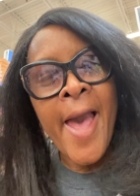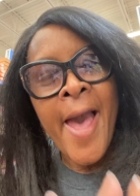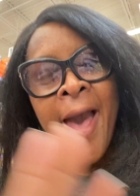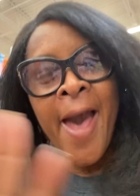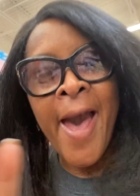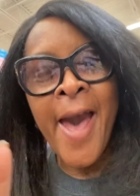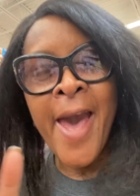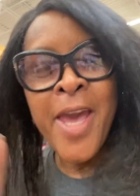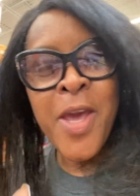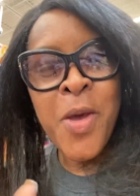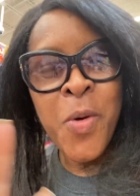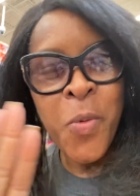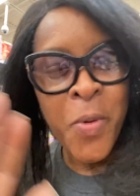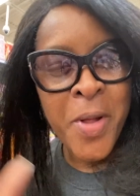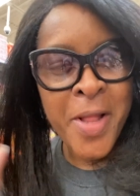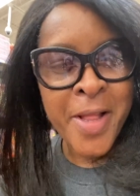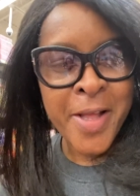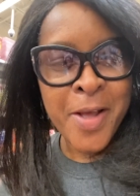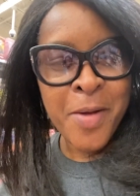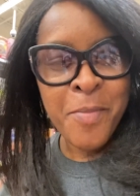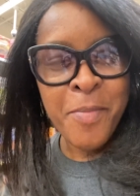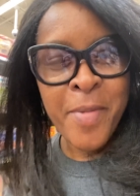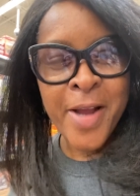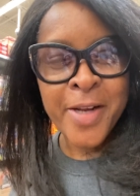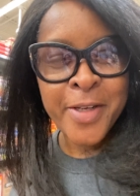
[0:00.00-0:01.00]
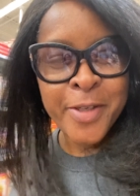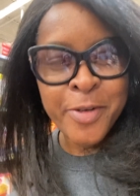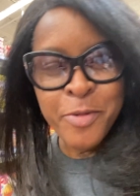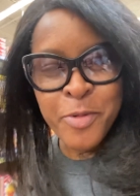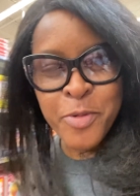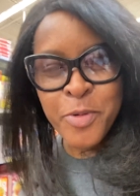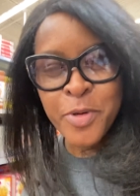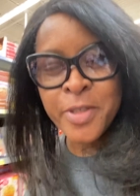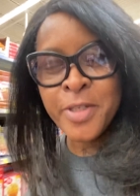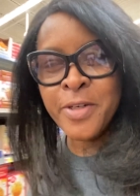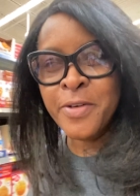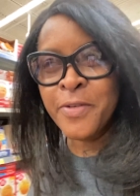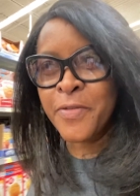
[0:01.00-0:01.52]
Hi, welcome back to
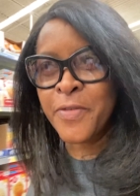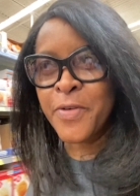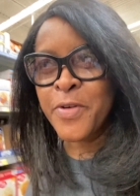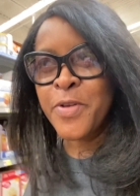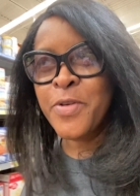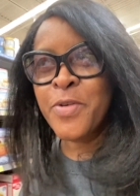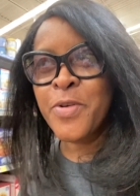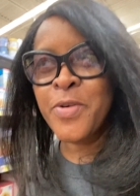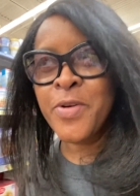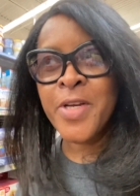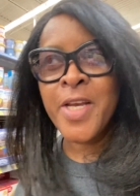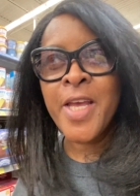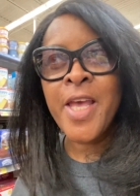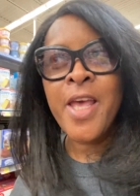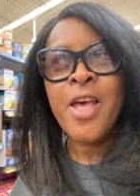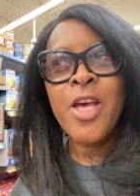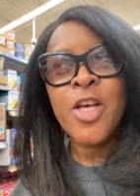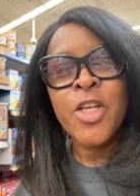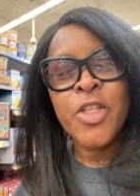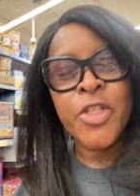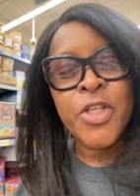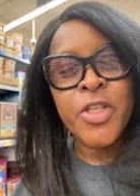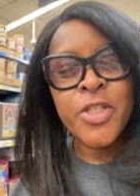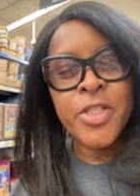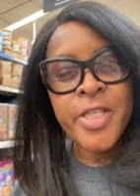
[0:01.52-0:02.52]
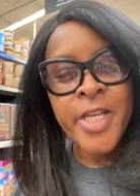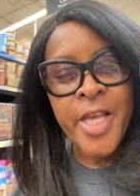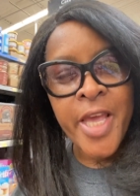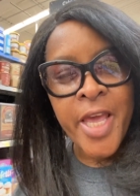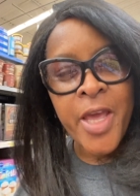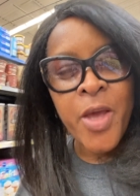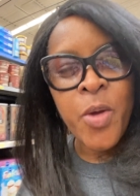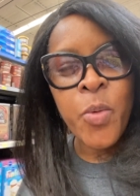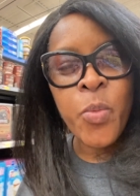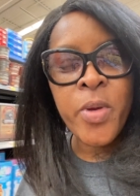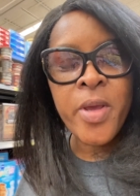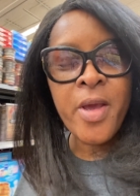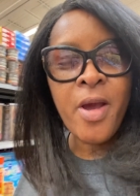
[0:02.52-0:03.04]
Rooting for You.
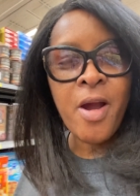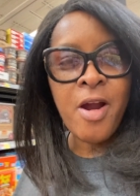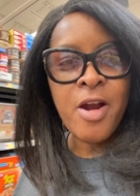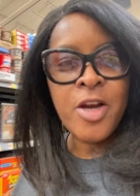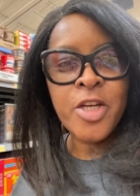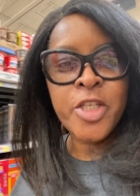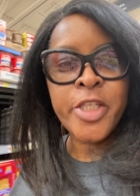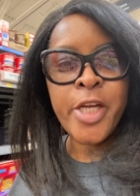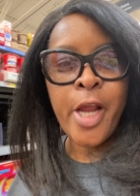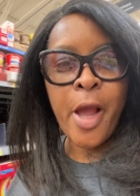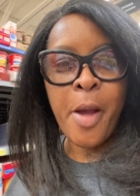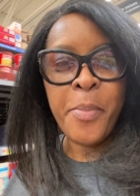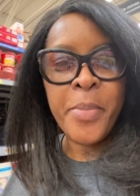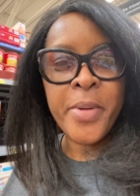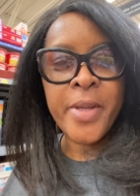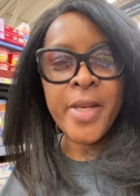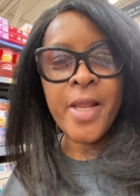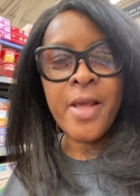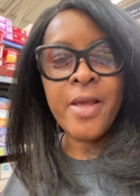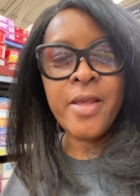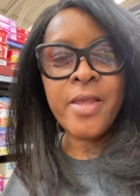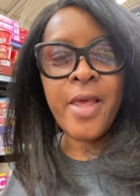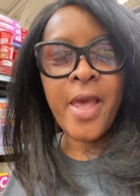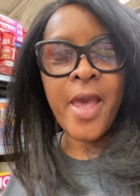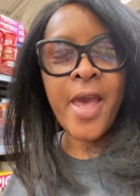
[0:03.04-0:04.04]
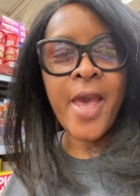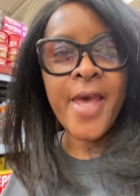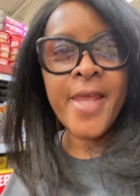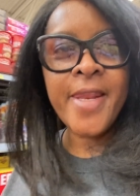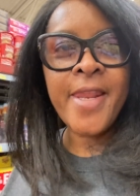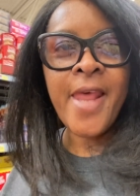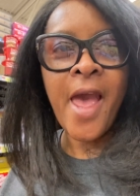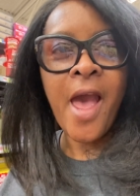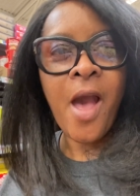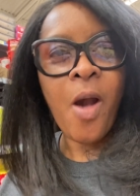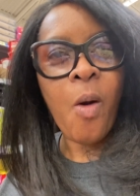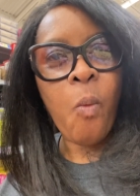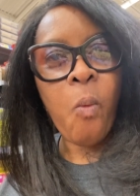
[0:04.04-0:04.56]
Today we are shopping
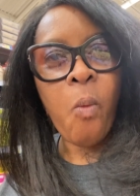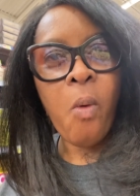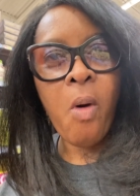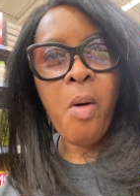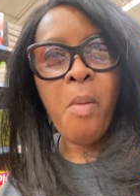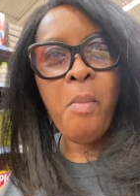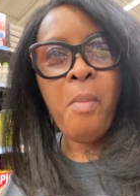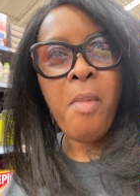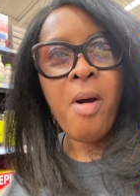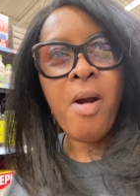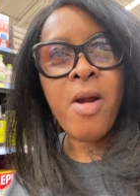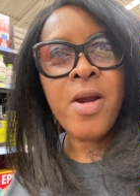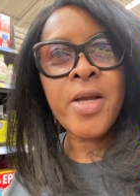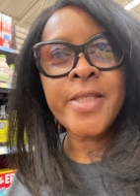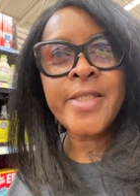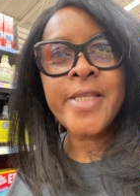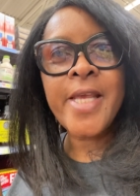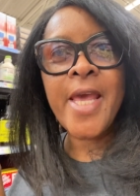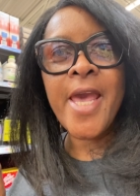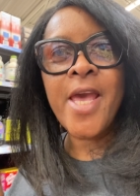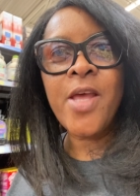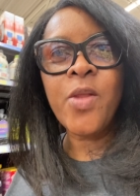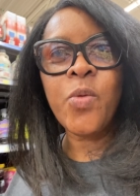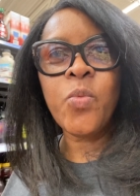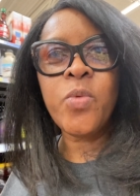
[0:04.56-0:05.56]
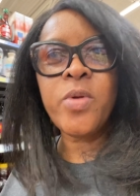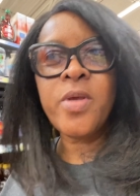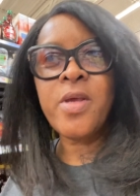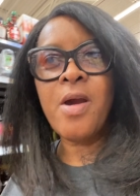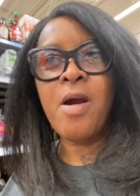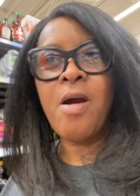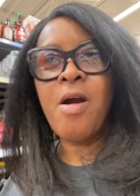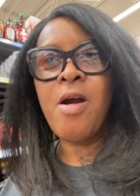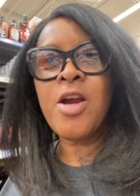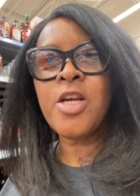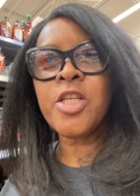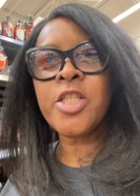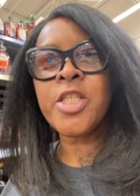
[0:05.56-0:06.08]
again at Walmart and we
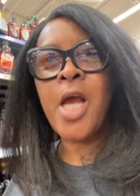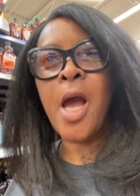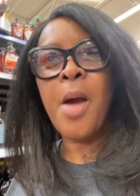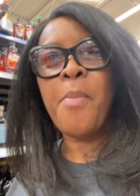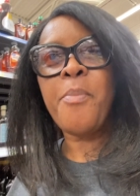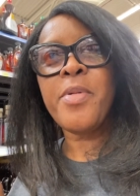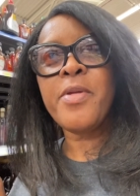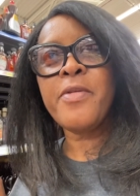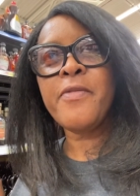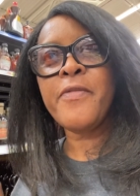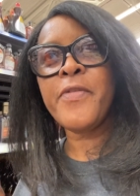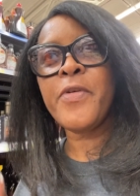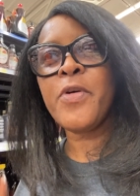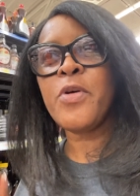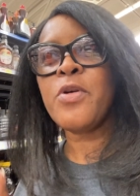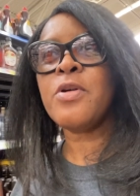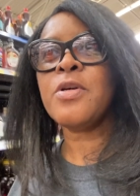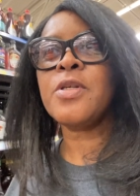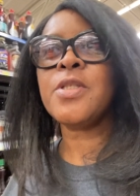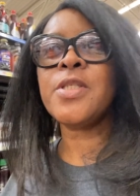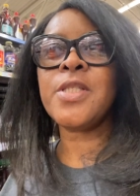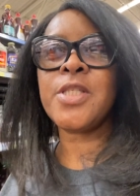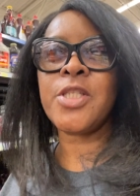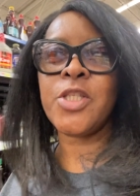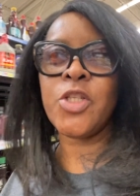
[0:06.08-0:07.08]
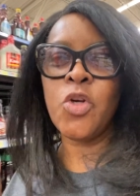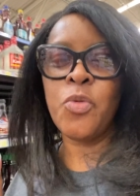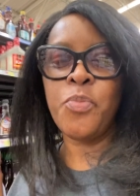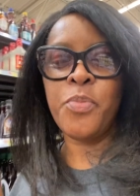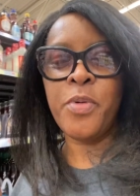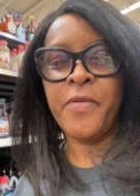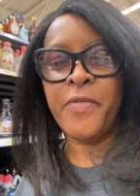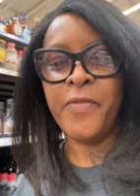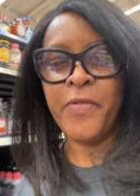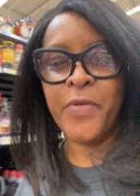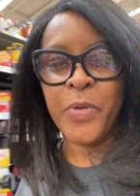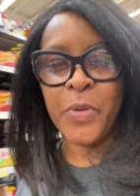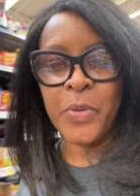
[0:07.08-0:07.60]
are shopping for
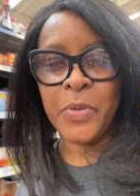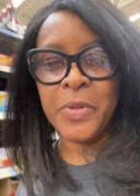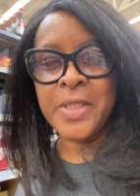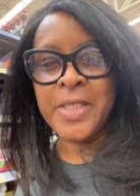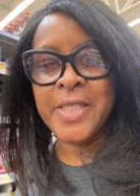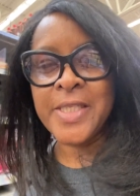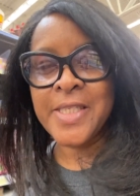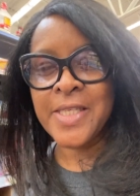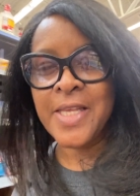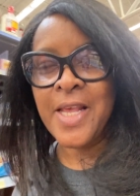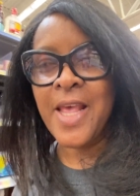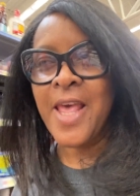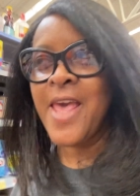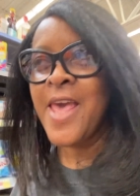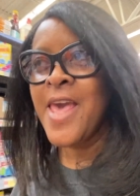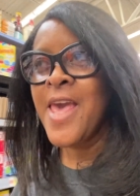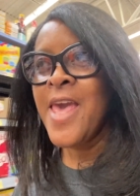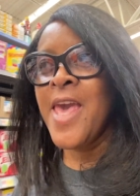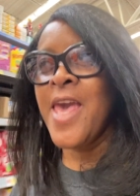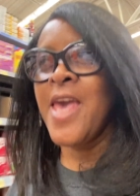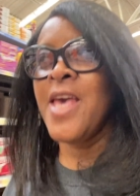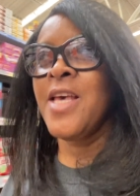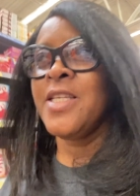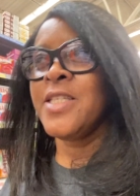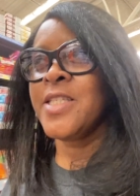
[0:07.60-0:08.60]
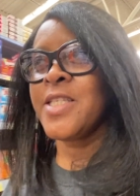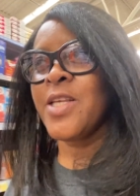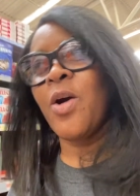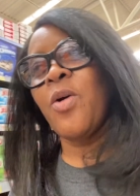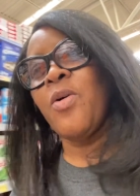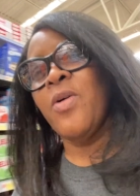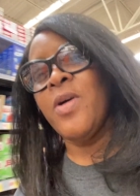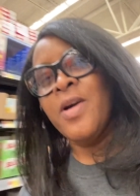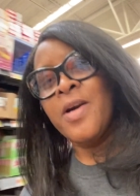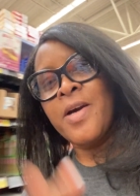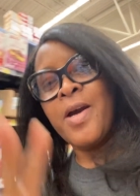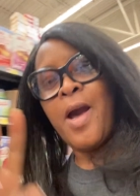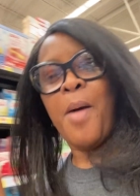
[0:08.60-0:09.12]
superfoods.
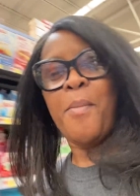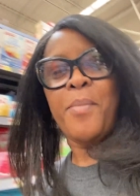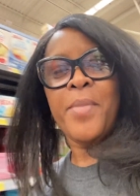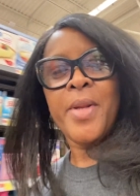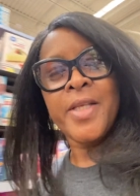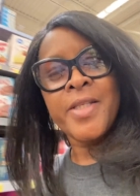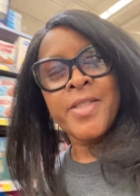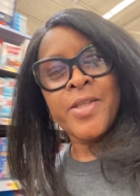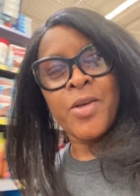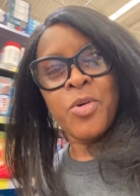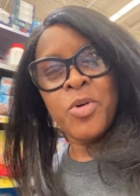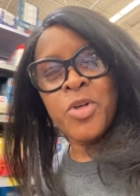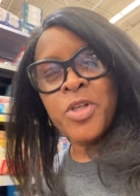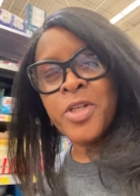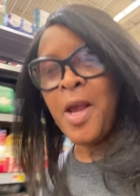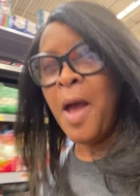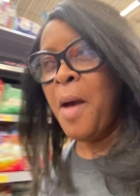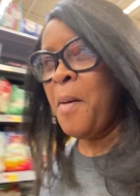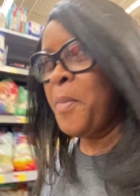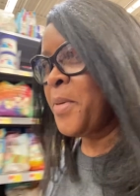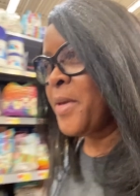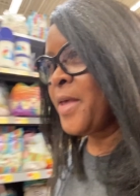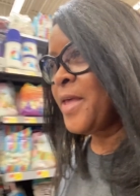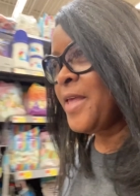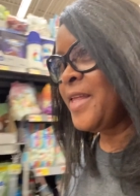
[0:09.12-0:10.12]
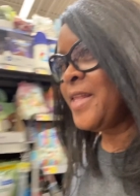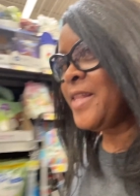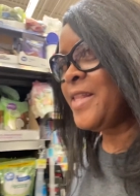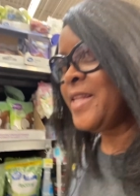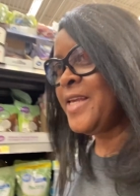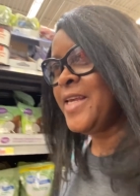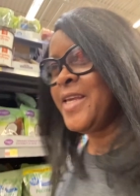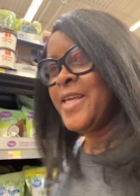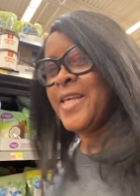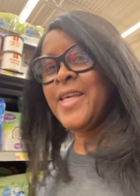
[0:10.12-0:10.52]
So come, let's go shopping.